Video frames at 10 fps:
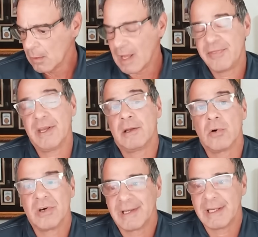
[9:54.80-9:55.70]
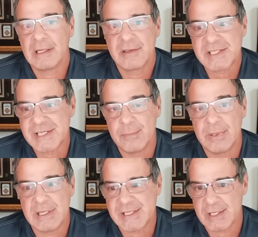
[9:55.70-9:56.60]
Well, I think in order to get to the
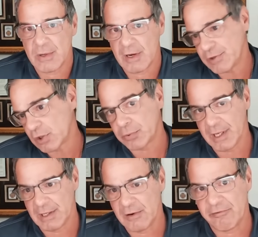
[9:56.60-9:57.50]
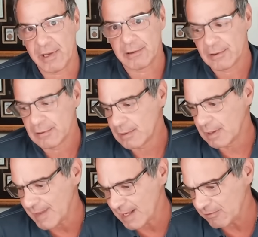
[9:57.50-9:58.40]
CBDC, you have to create an event.
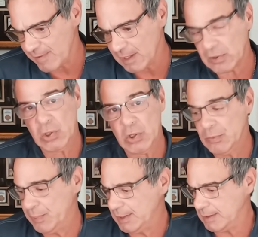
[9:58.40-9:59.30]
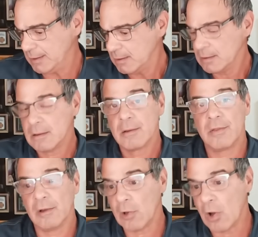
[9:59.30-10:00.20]
And that event could be the